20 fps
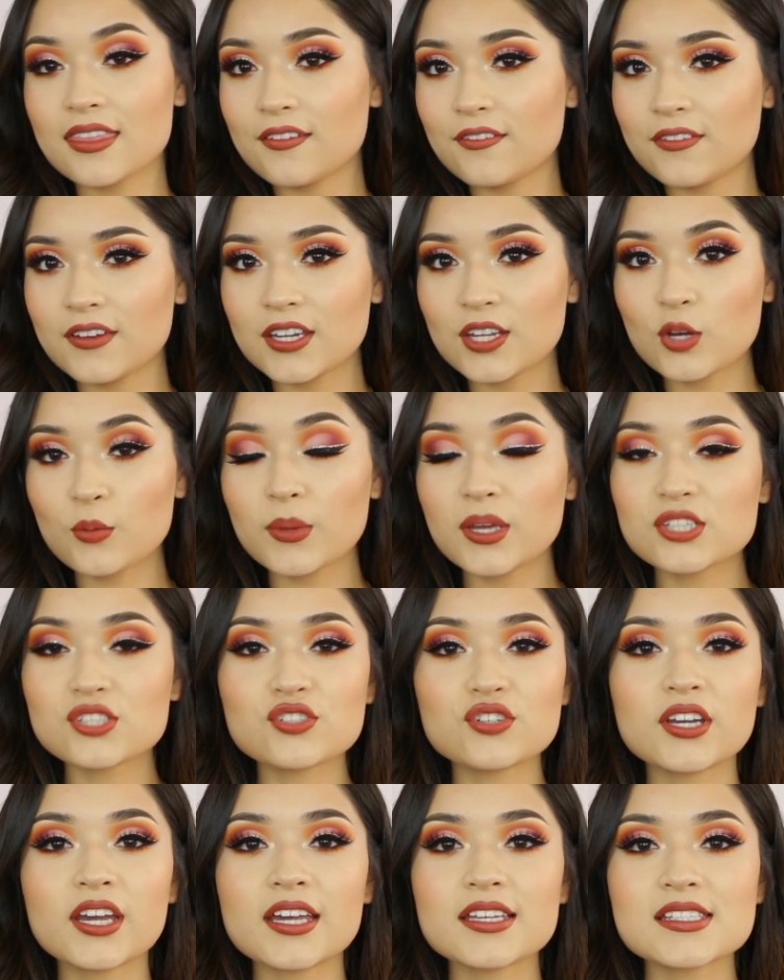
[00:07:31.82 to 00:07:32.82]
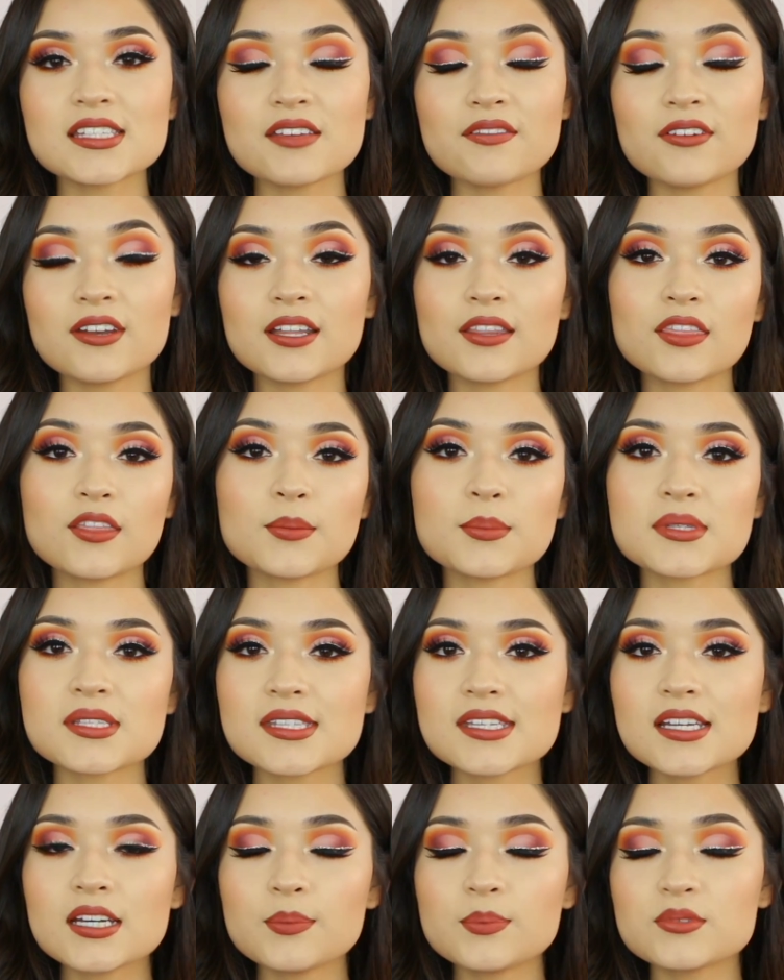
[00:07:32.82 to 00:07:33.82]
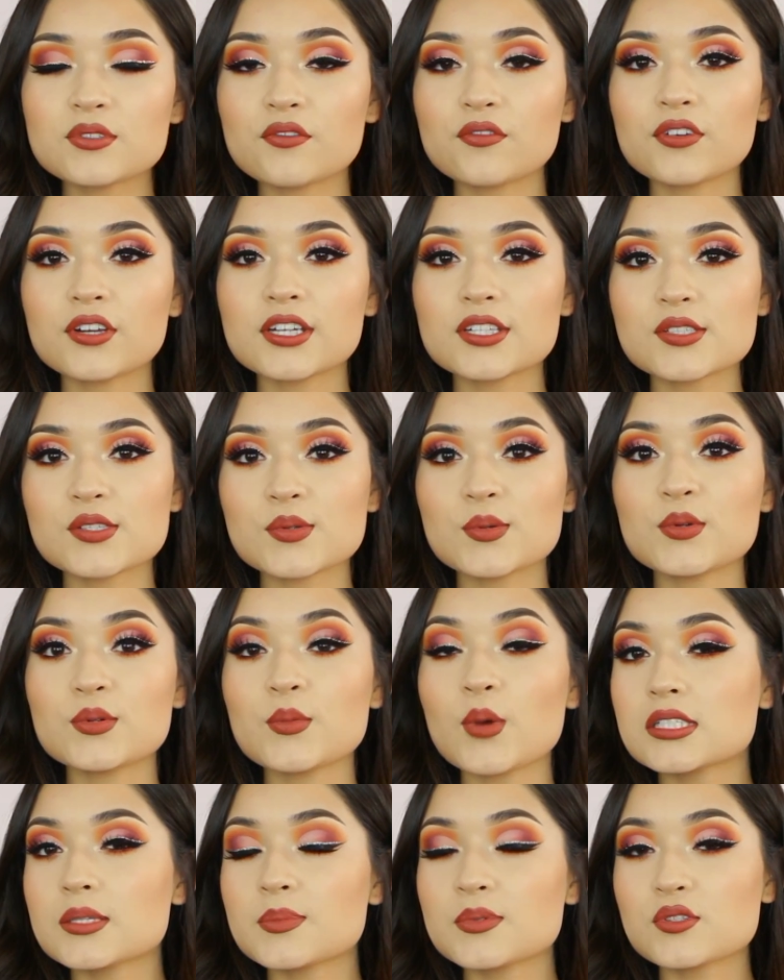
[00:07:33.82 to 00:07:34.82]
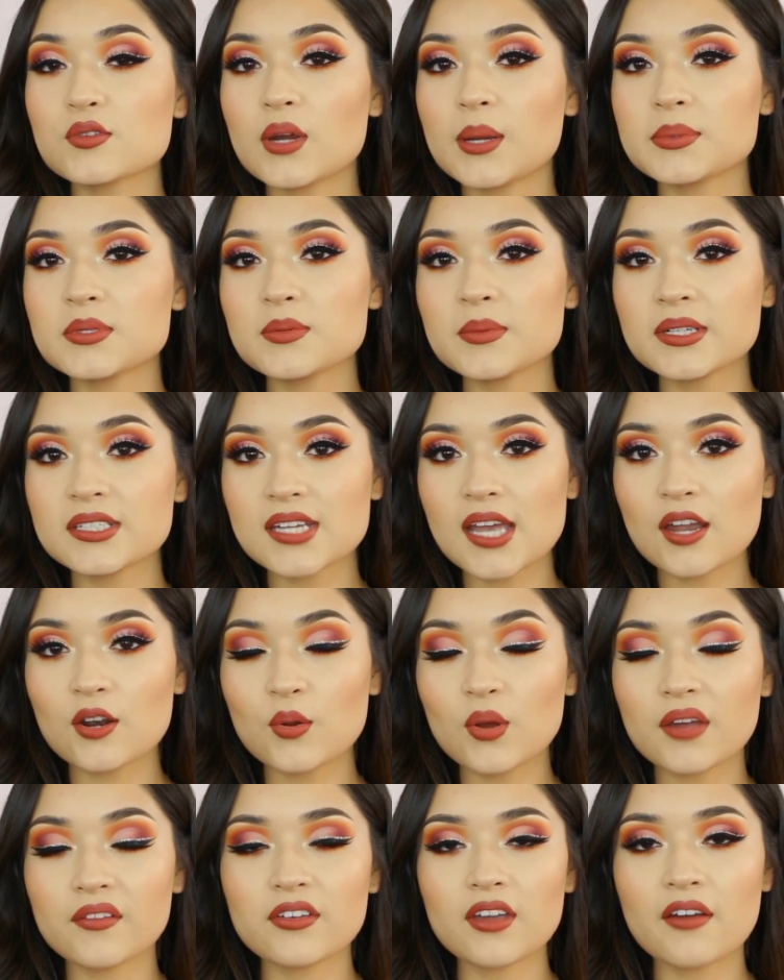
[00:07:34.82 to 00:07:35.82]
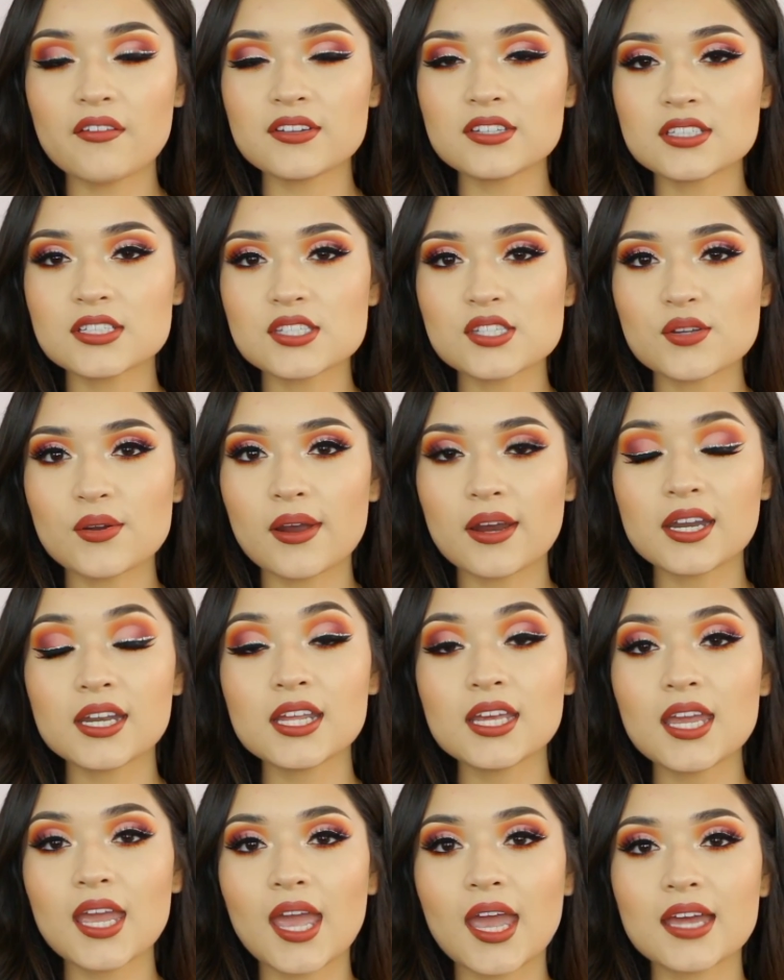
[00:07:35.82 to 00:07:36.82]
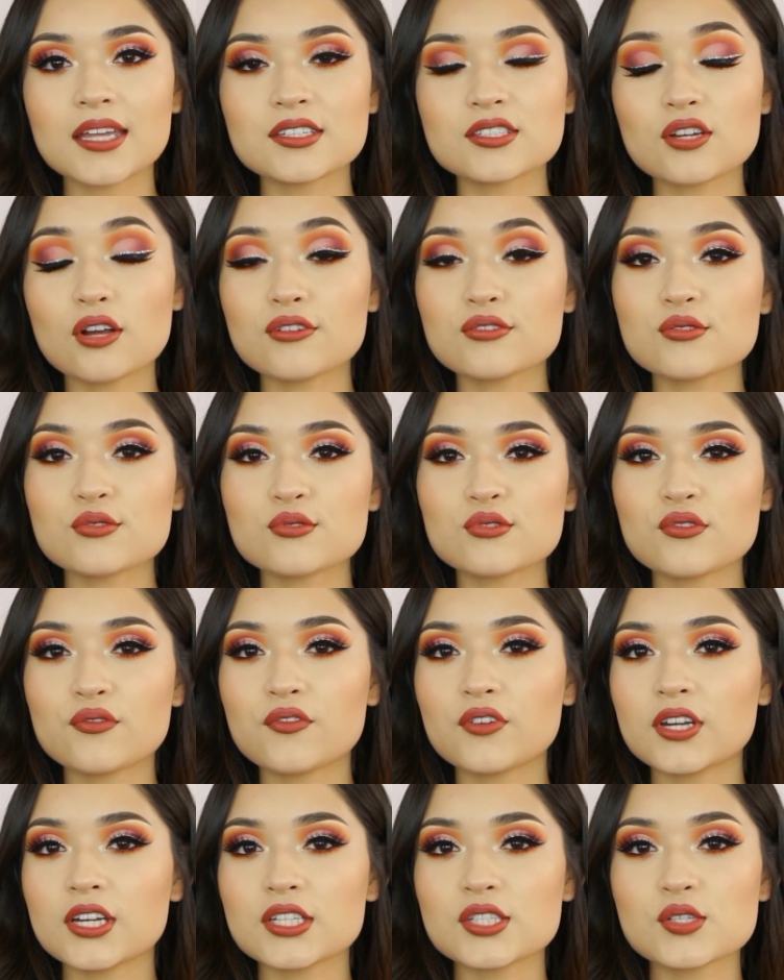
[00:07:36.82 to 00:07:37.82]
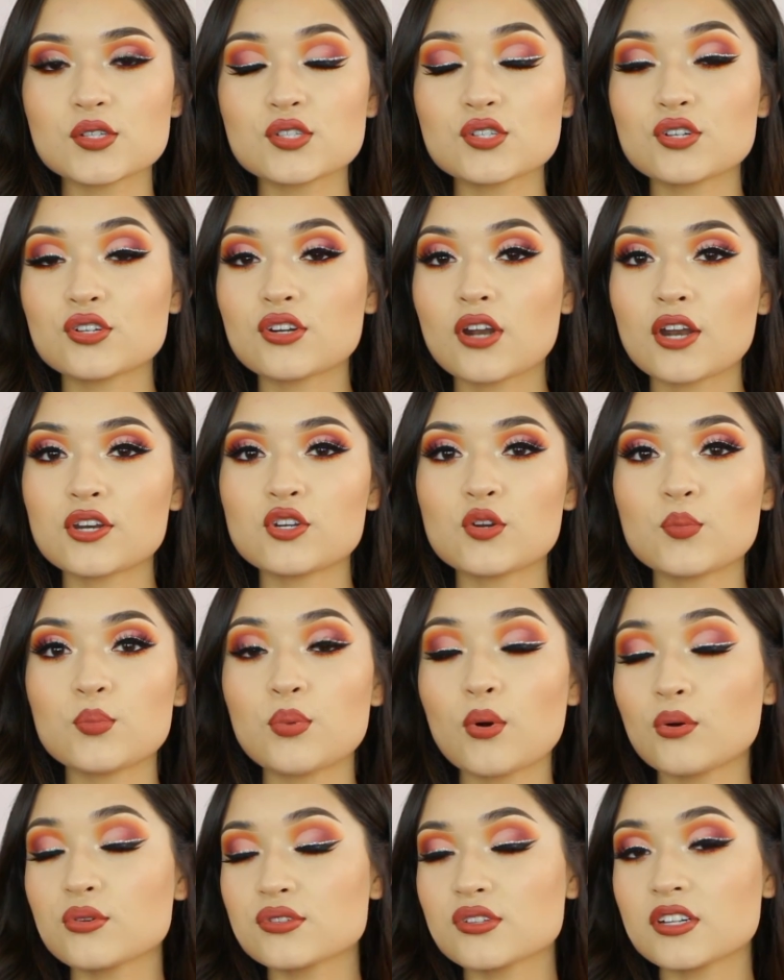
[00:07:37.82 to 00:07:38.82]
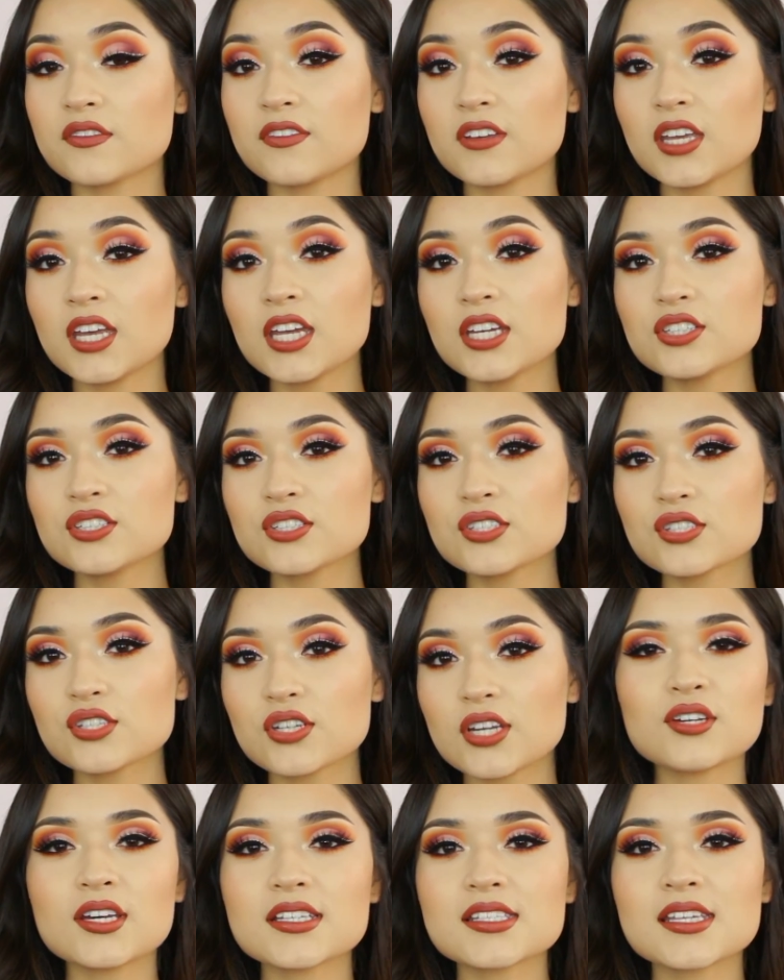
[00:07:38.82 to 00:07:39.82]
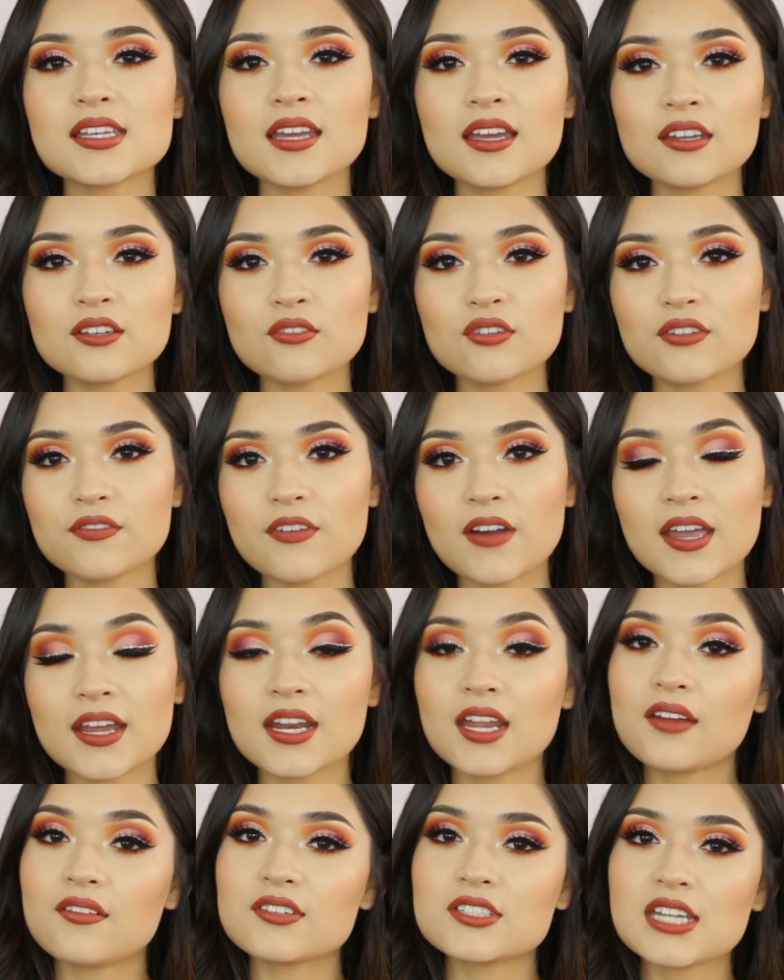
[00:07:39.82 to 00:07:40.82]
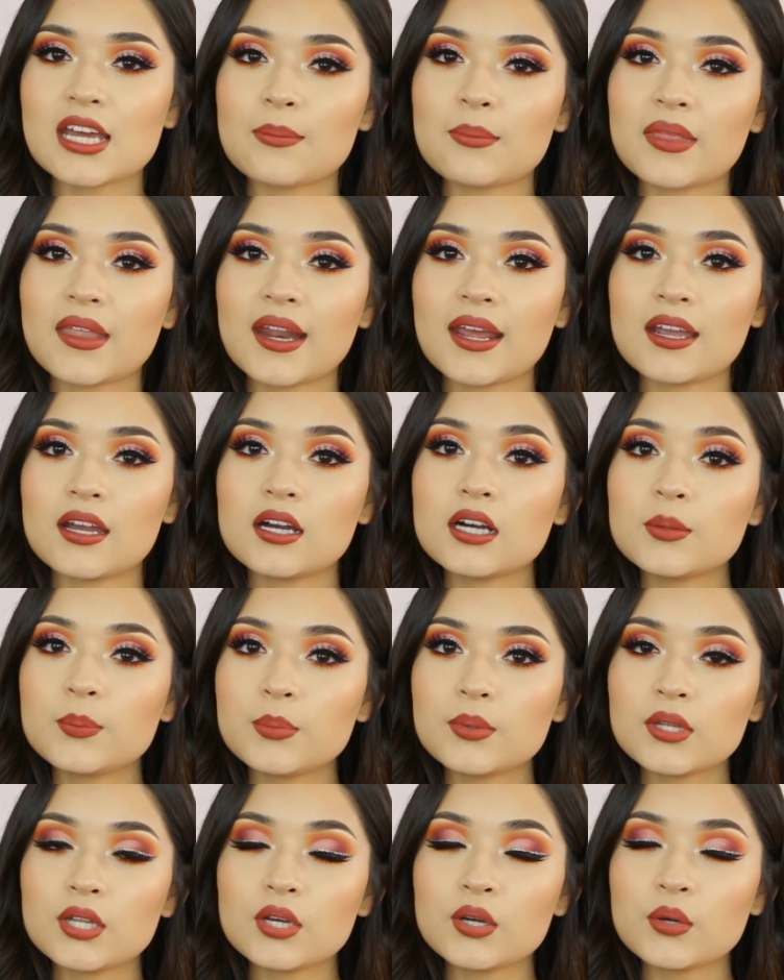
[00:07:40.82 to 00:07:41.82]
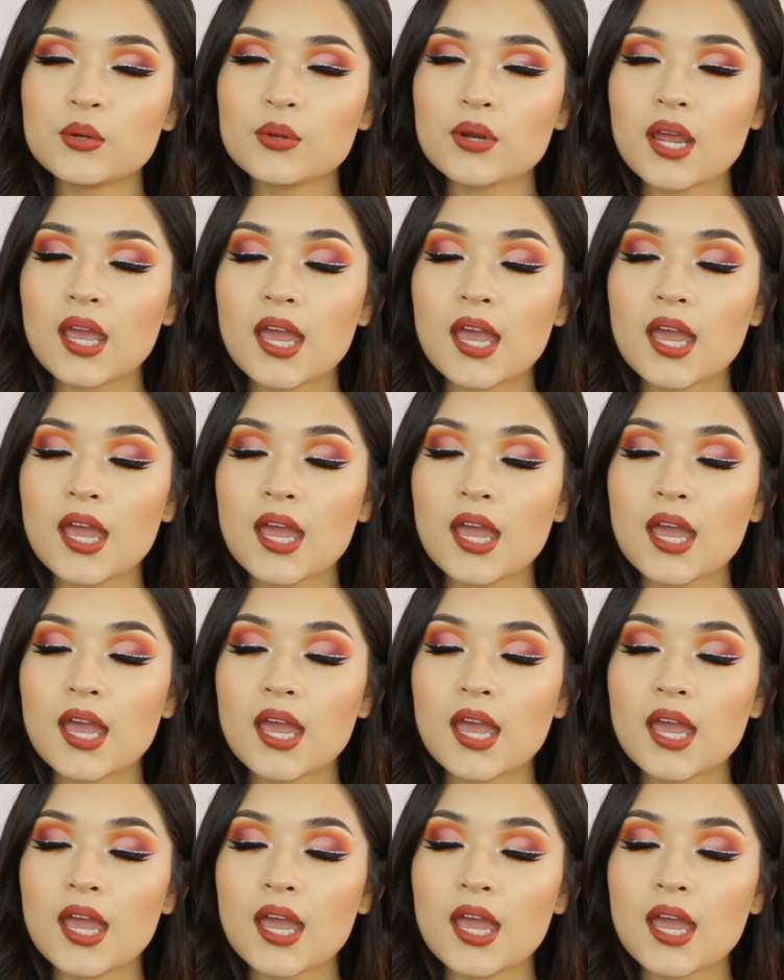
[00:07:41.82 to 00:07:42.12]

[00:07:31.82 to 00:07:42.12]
the video, make sure you guys give it a thumbs up. Don't forget to subscribe to my channel if you haven't done so already, and also don't forget to turn on your post notifications so you guys can get notified every time that I upload.